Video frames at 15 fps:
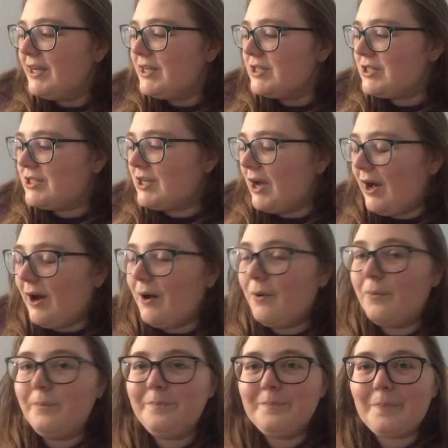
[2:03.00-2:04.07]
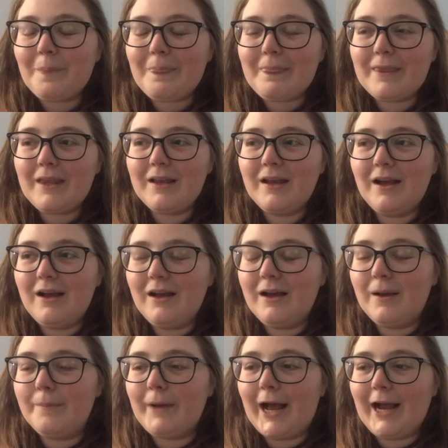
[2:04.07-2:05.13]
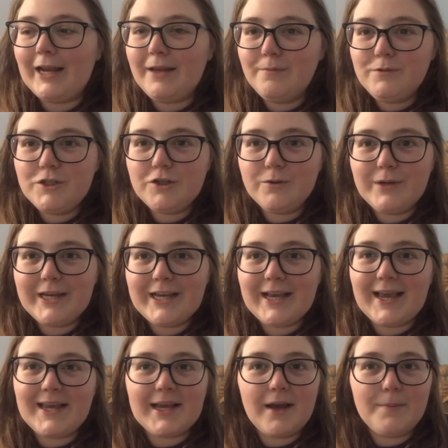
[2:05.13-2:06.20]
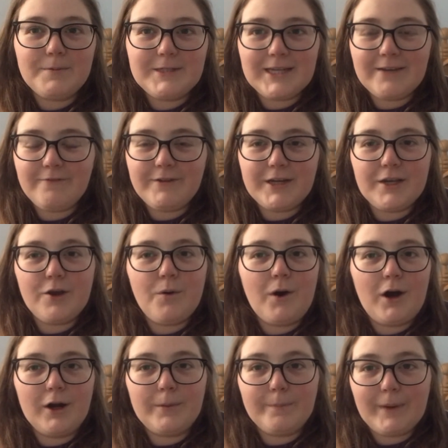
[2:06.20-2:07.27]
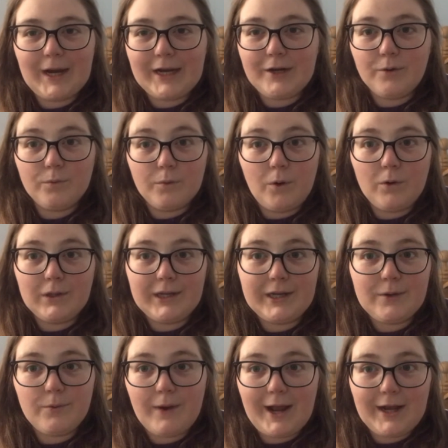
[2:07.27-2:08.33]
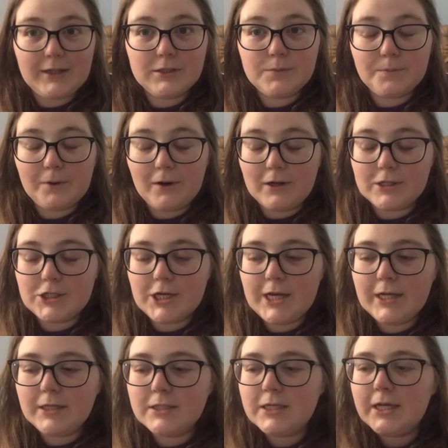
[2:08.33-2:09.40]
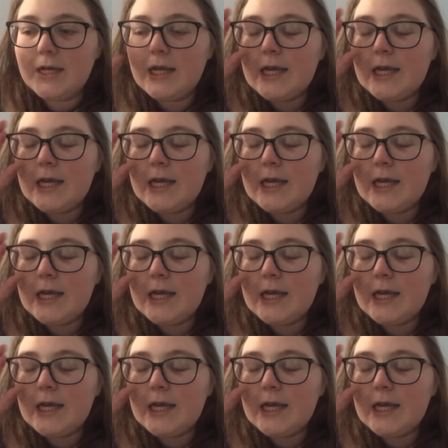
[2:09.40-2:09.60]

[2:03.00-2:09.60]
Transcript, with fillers: So um, I am doing a update video on my rolling wax project.